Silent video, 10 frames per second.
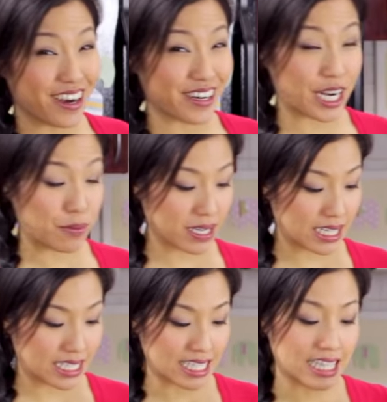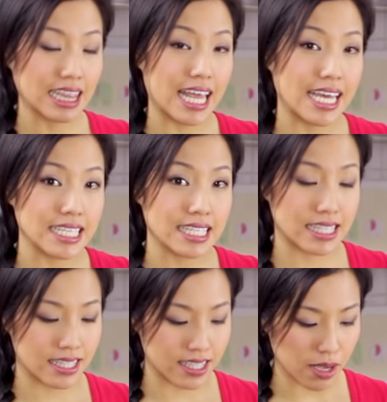All right, I'm gonna just let it
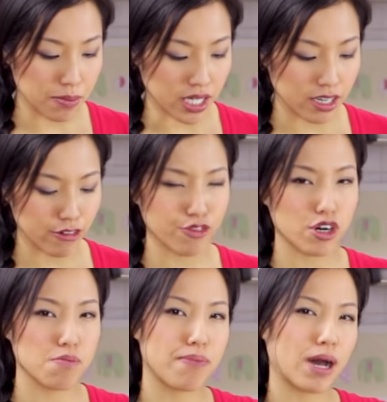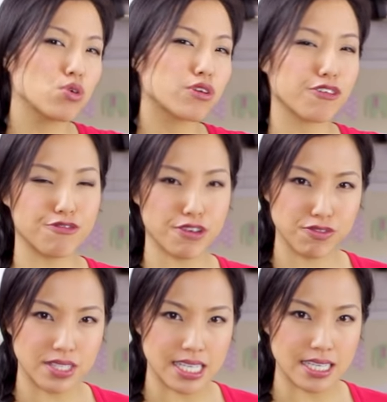simmer for about
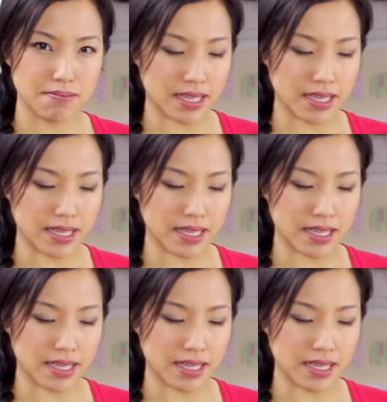15